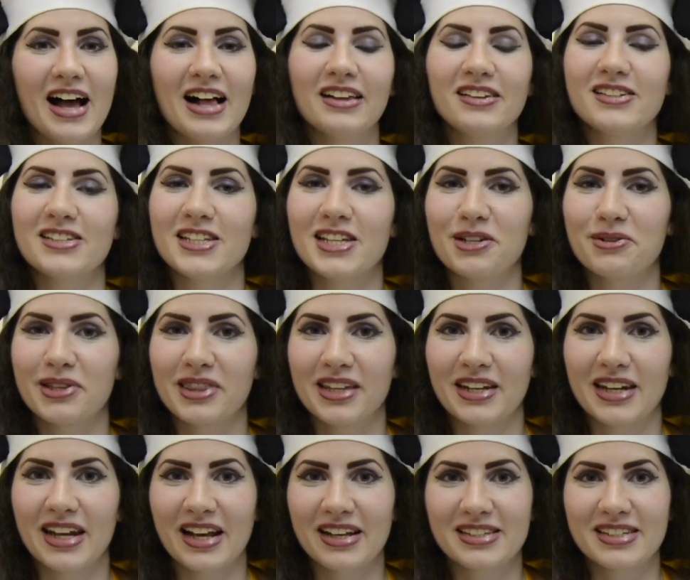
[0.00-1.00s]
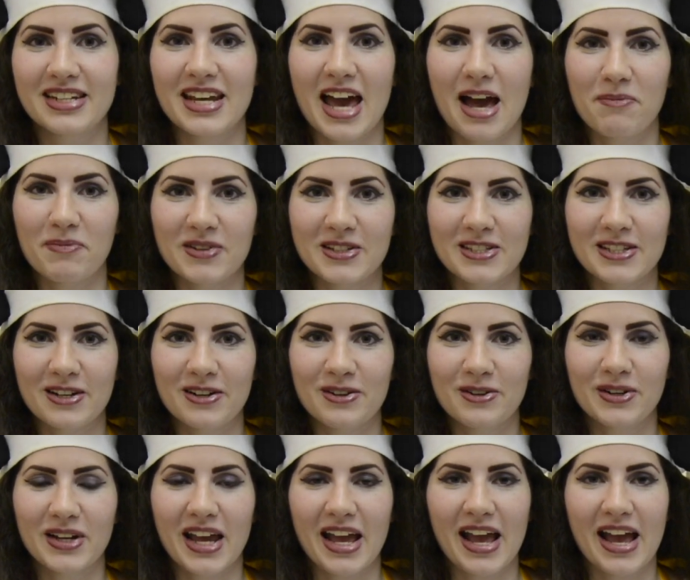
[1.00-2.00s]
I'll see you in the next
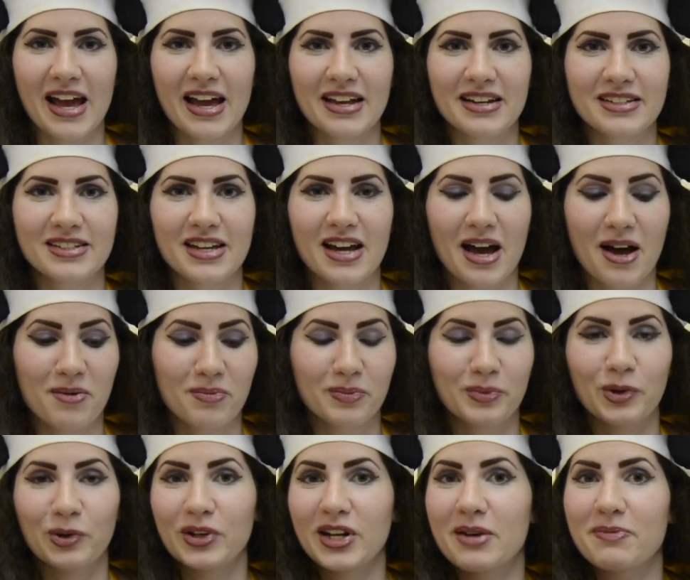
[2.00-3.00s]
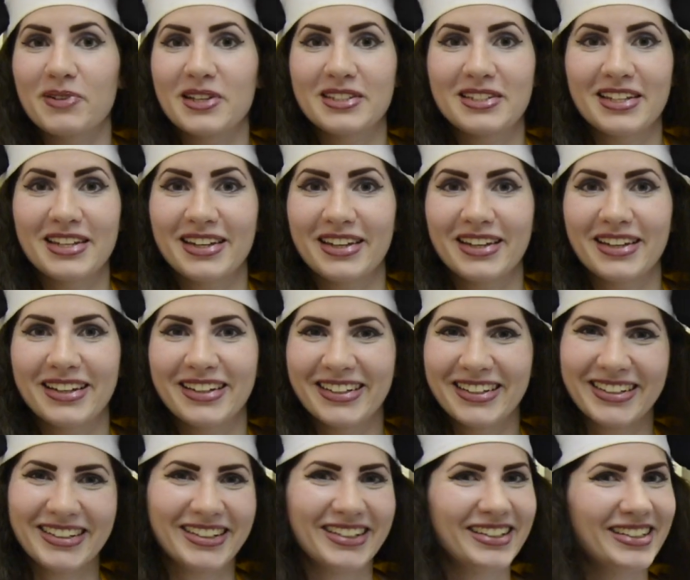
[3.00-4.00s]
episode, and bon appetit.
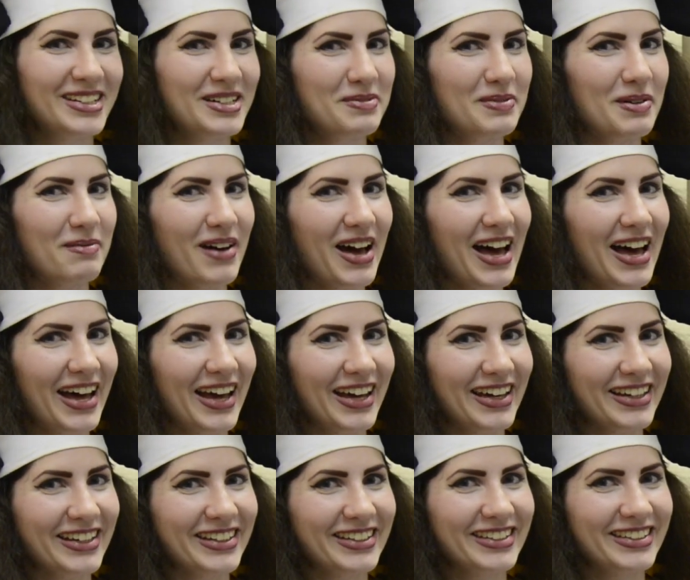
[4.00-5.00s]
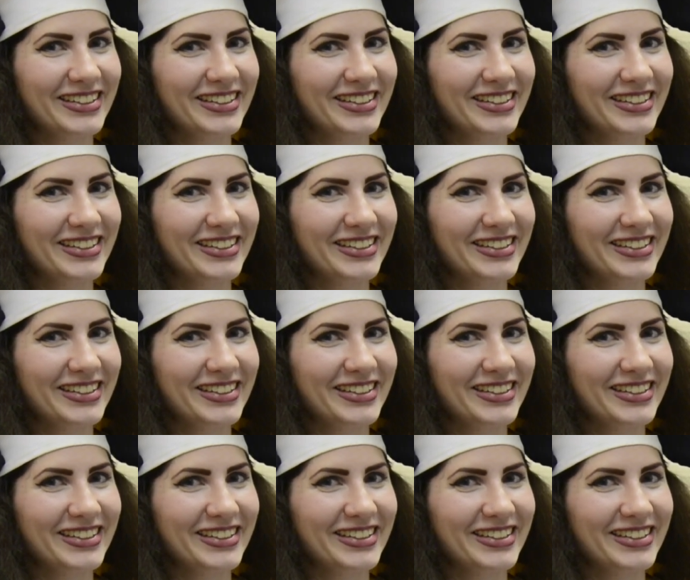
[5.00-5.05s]
Bye-bye.